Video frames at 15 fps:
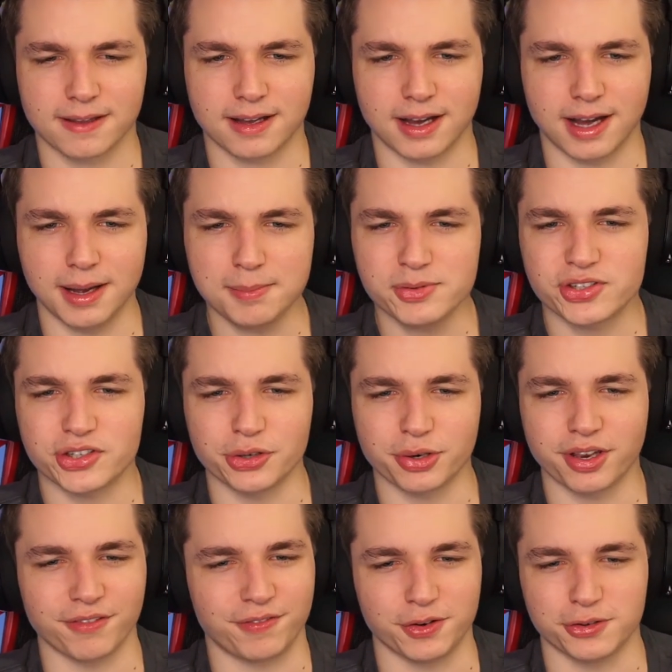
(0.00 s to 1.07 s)
I'm still
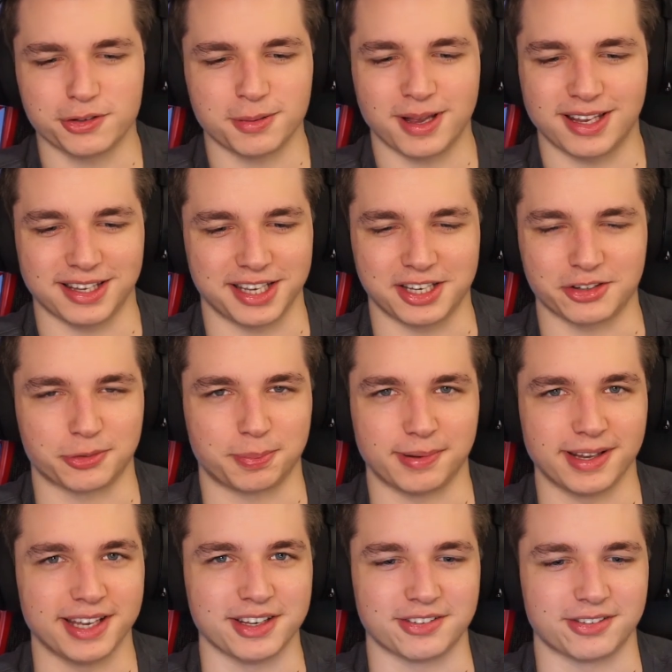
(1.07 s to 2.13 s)
confused about Ling's
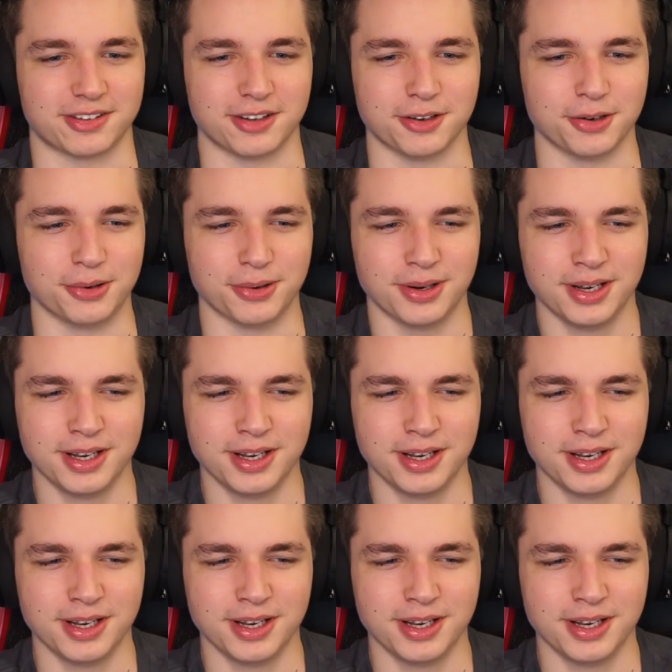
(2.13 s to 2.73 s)
place too.